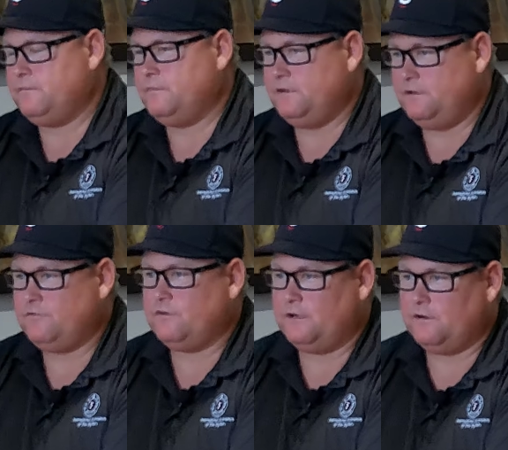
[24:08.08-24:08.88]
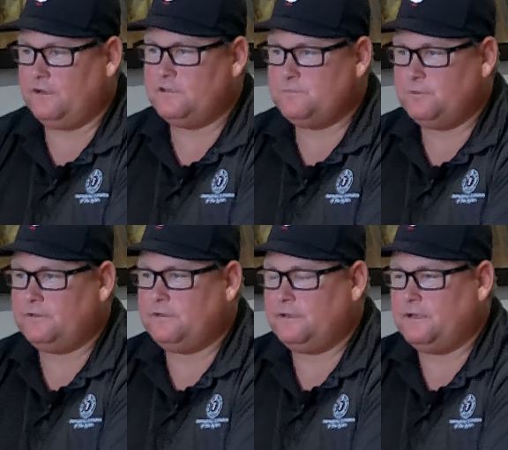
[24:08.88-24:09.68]
them in different areas,
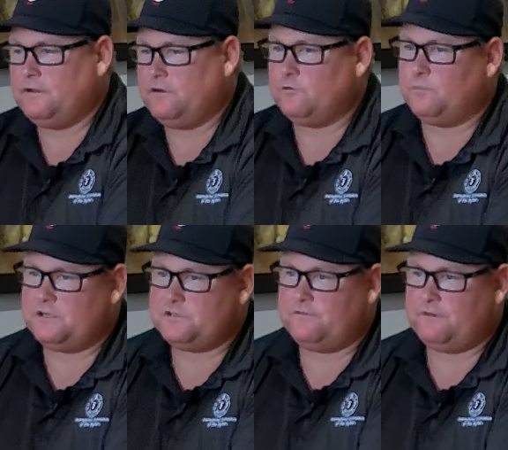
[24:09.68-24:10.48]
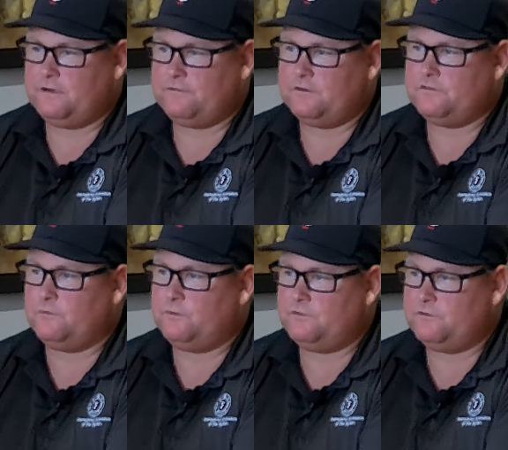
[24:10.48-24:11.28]
but yeah, our suppression firefighters are
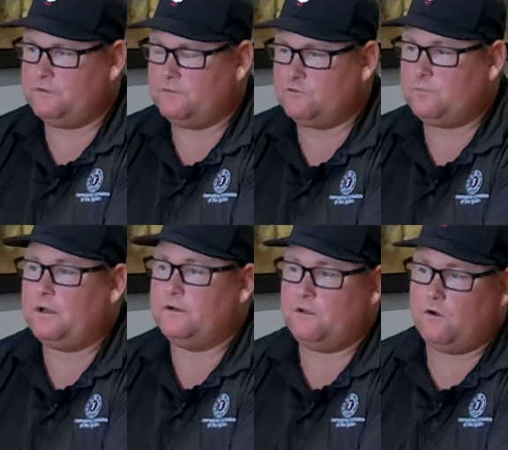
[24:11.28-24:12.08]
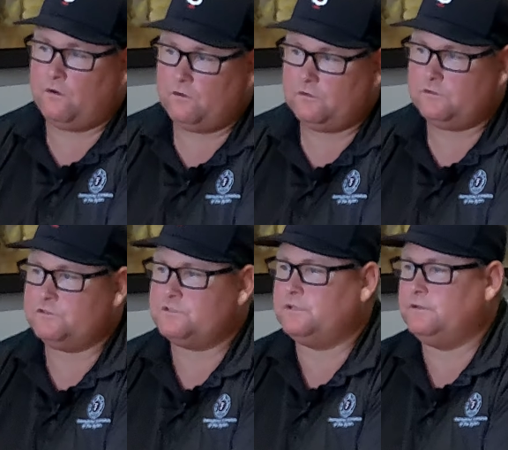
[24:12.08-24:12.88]
the ones that respond to
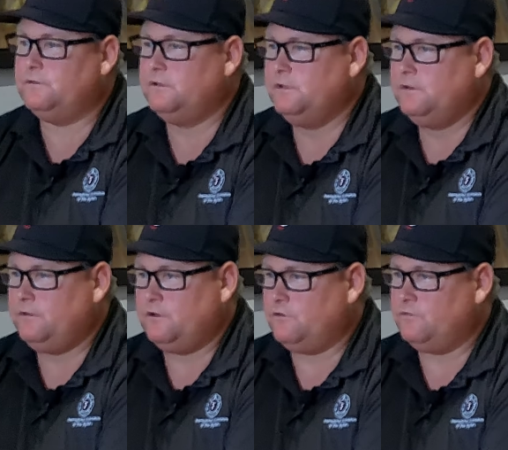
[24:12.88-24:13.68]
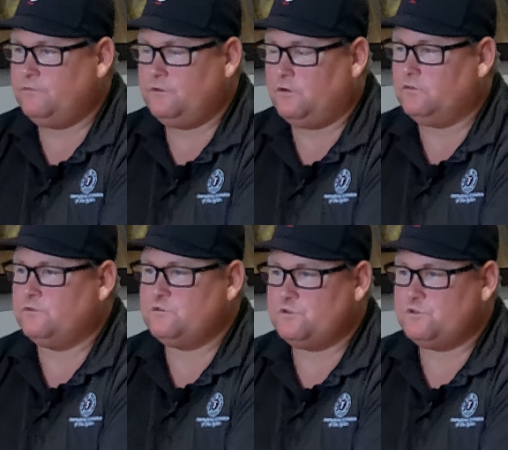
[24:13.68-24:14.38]
calls and calls for